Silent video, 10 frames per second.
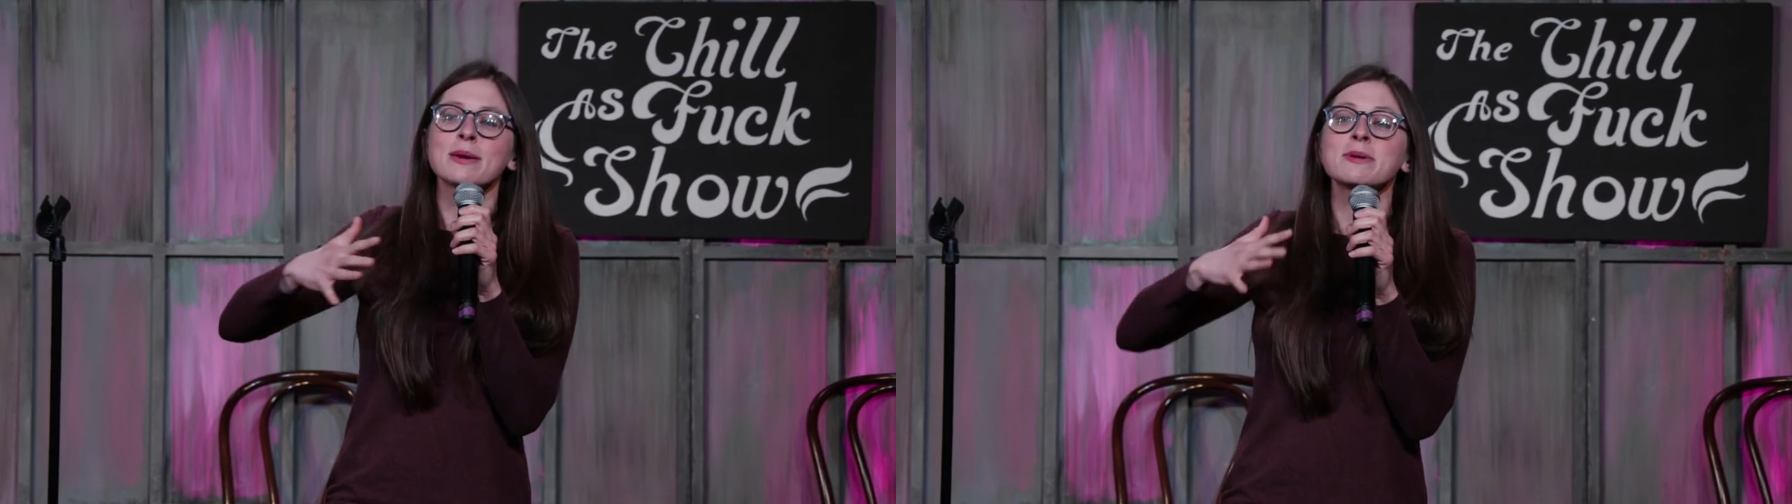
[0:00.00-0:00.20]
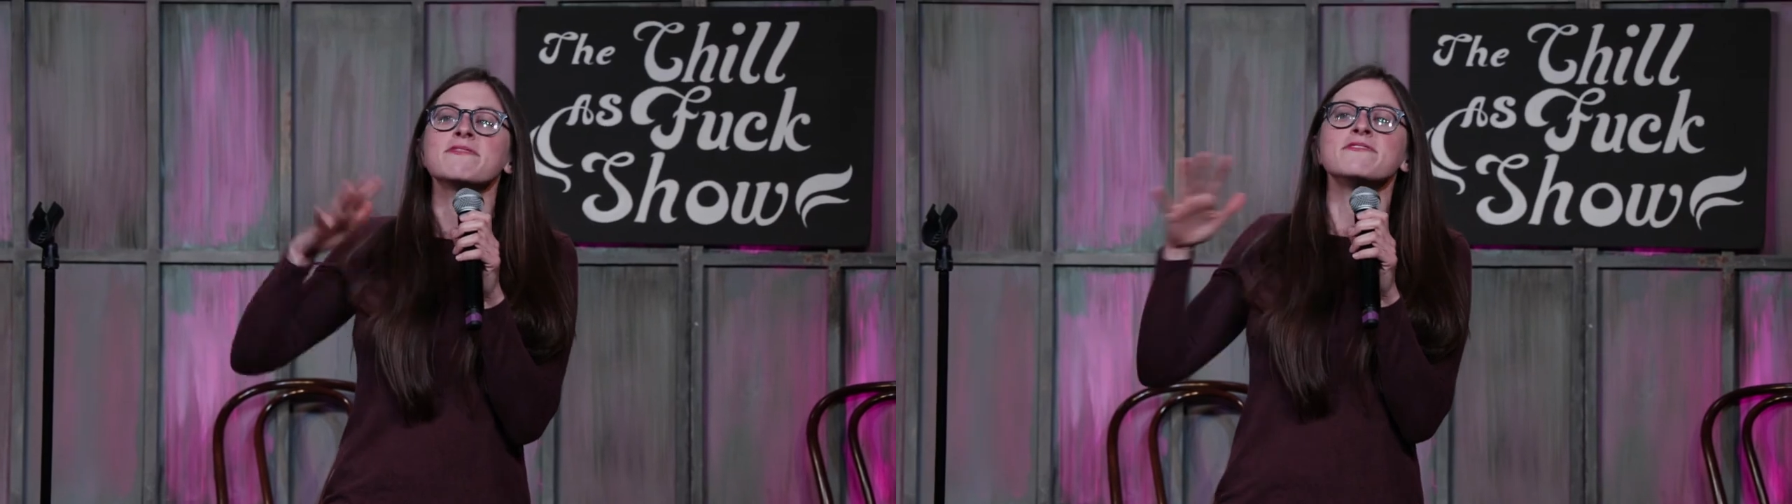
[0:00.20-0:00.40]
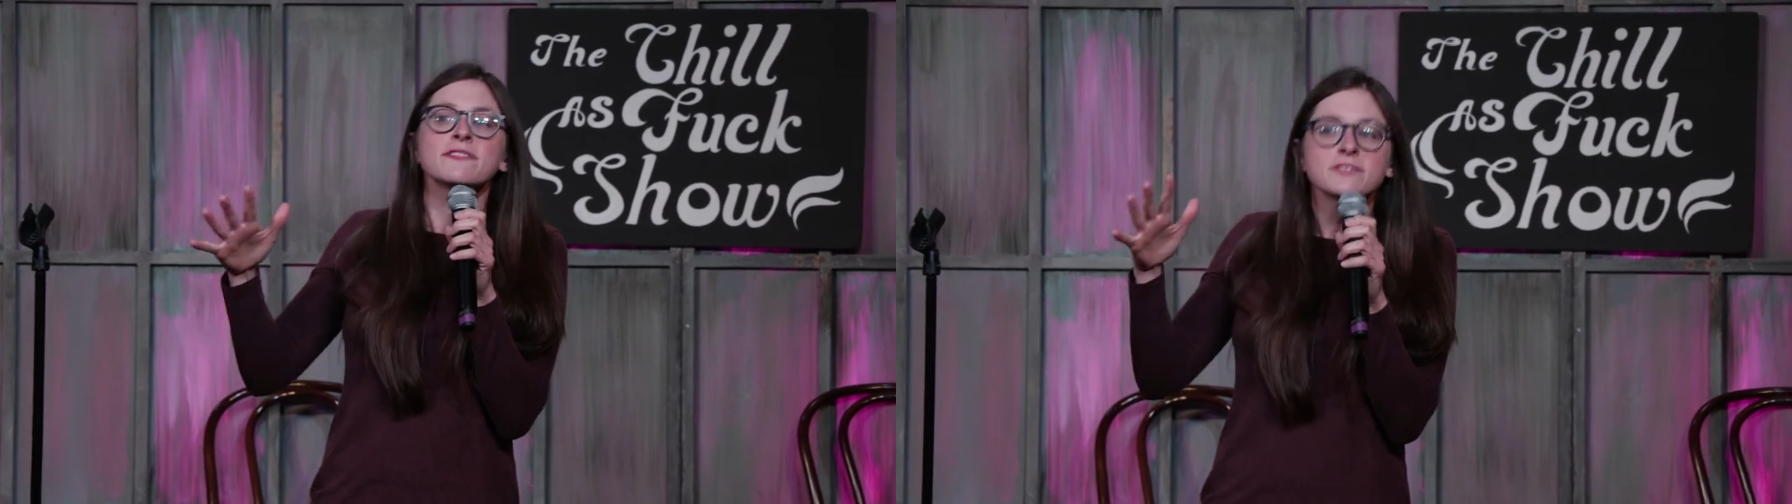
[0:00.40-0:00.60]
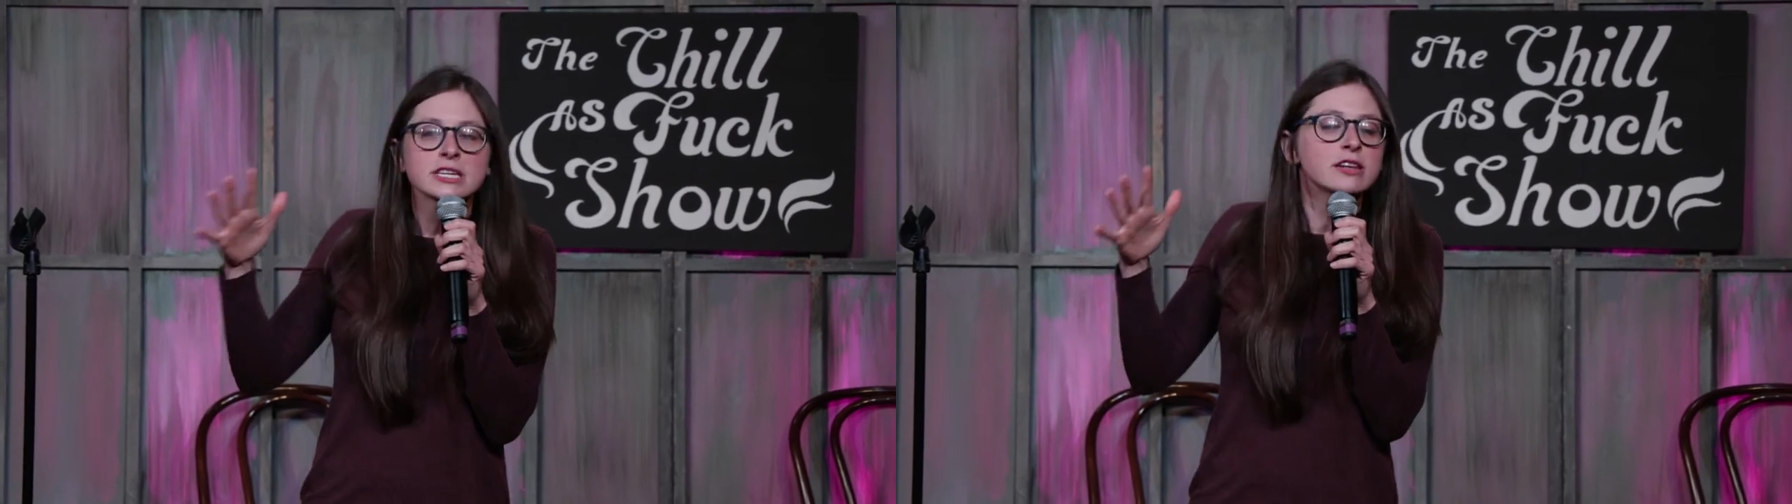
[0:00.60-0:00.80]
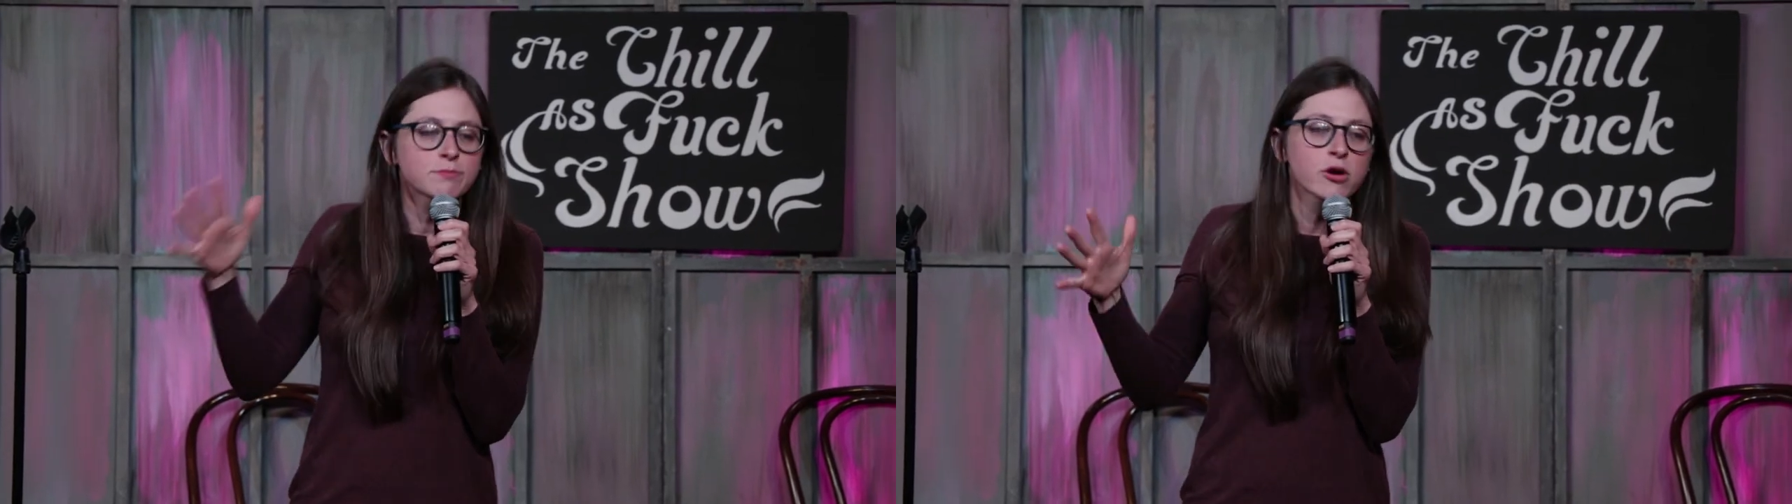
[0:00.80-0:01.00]
maybe
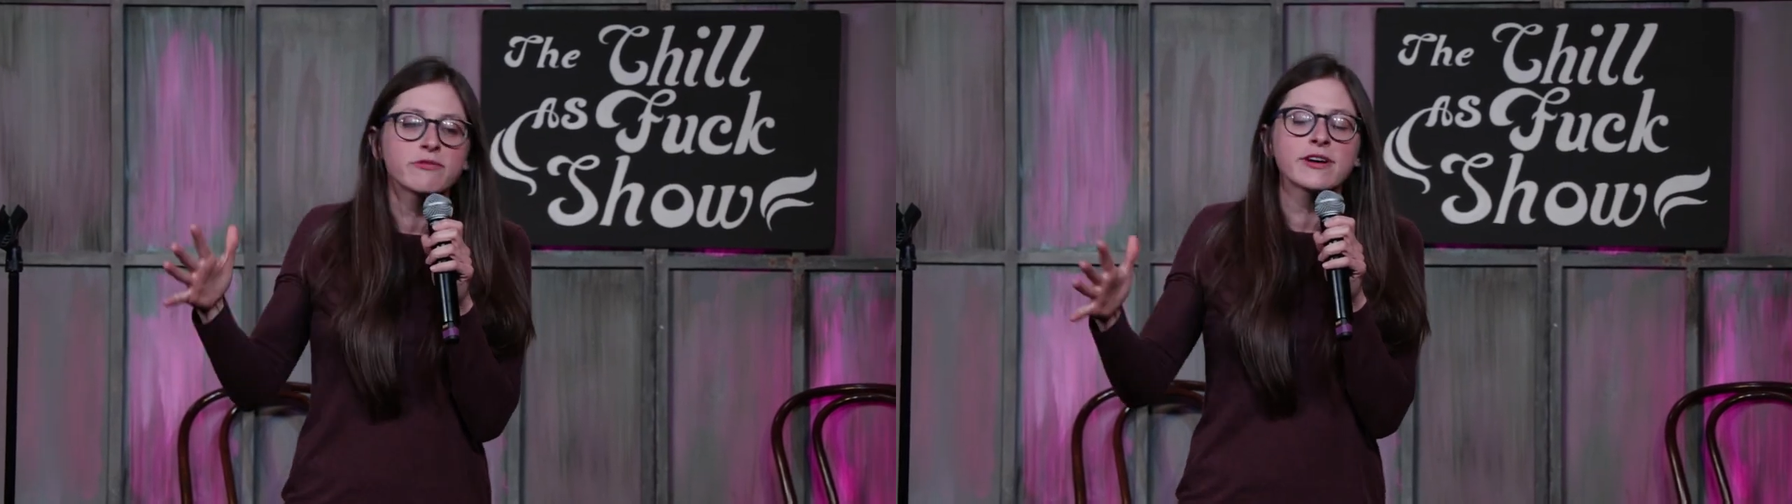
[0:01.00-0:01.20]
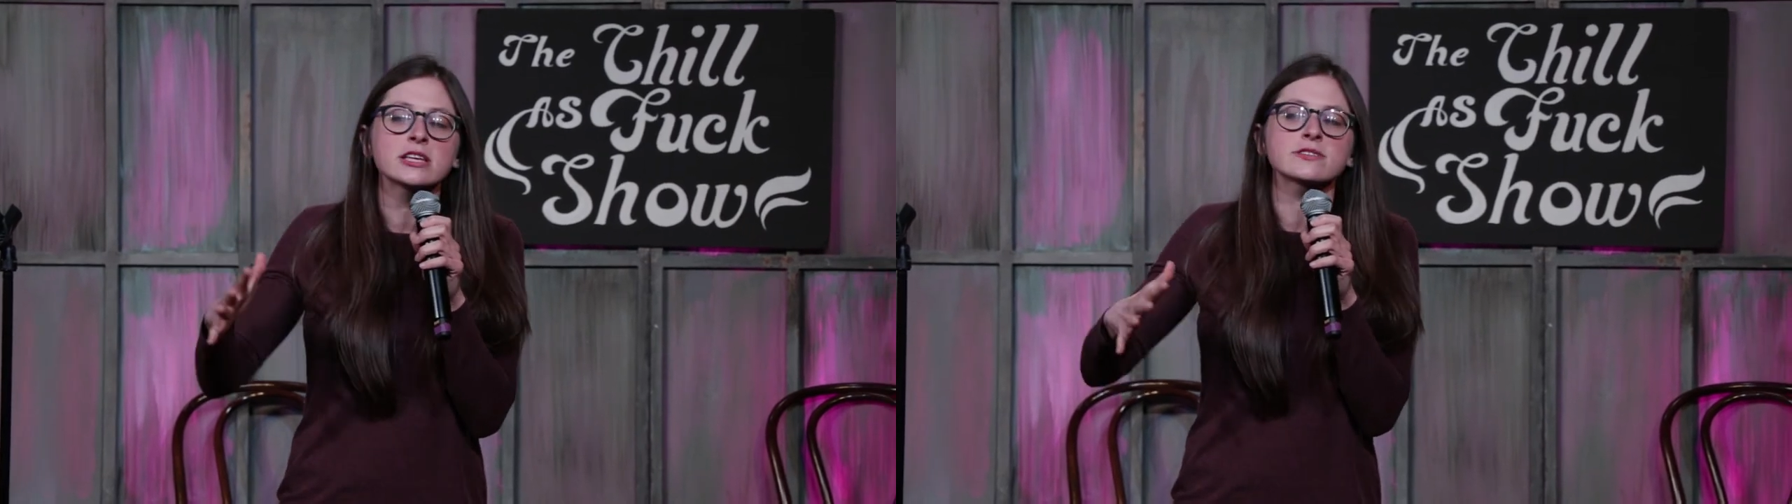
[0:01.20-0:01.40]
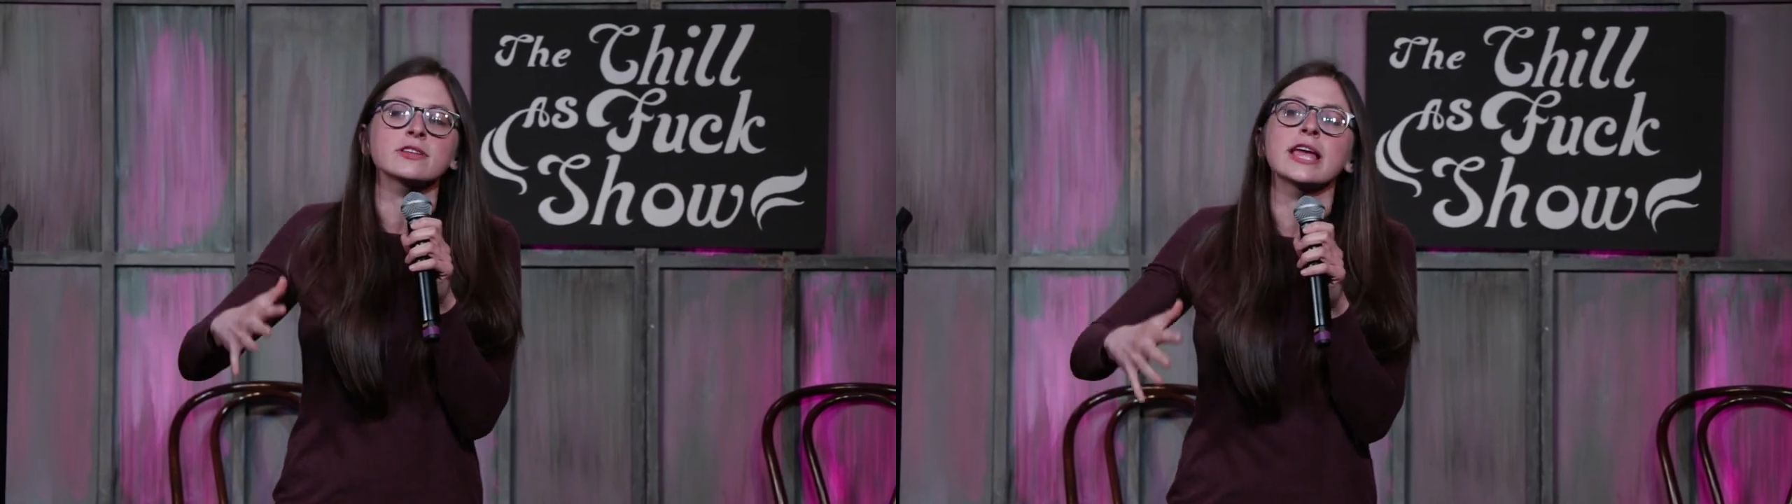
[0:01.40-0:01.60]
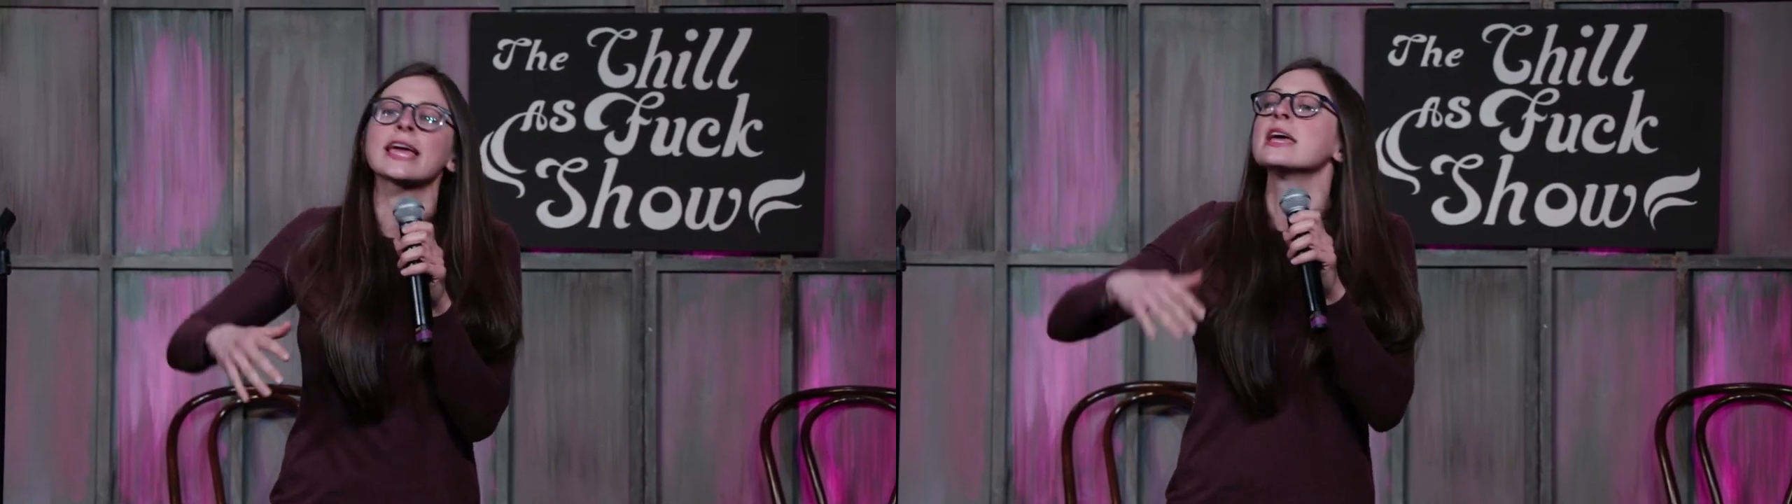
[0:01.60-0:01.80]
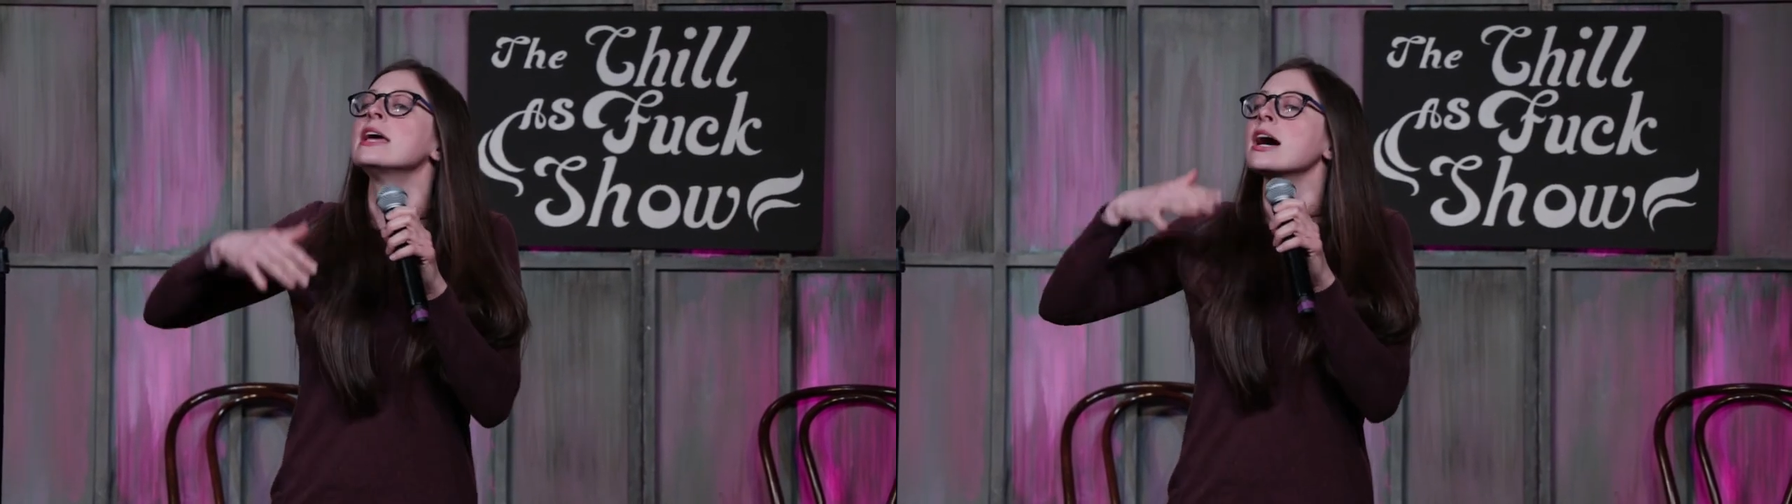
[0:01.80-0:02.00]
15 profiles for
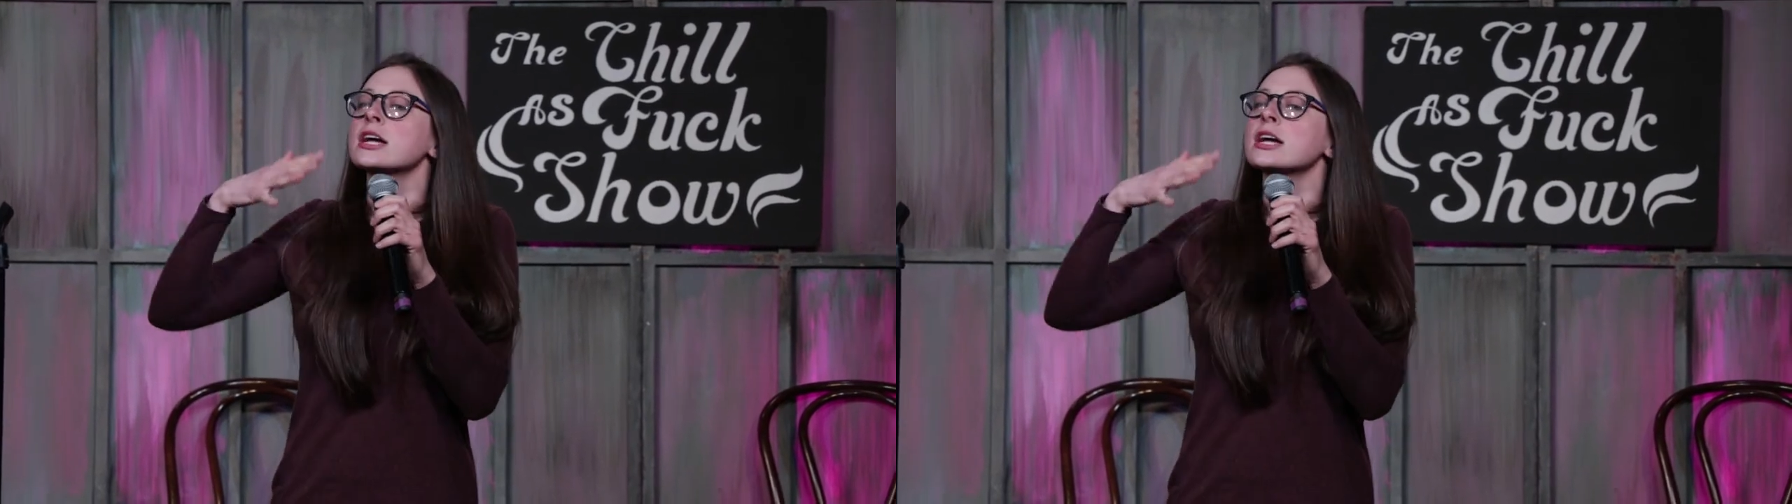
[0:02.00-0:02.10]
like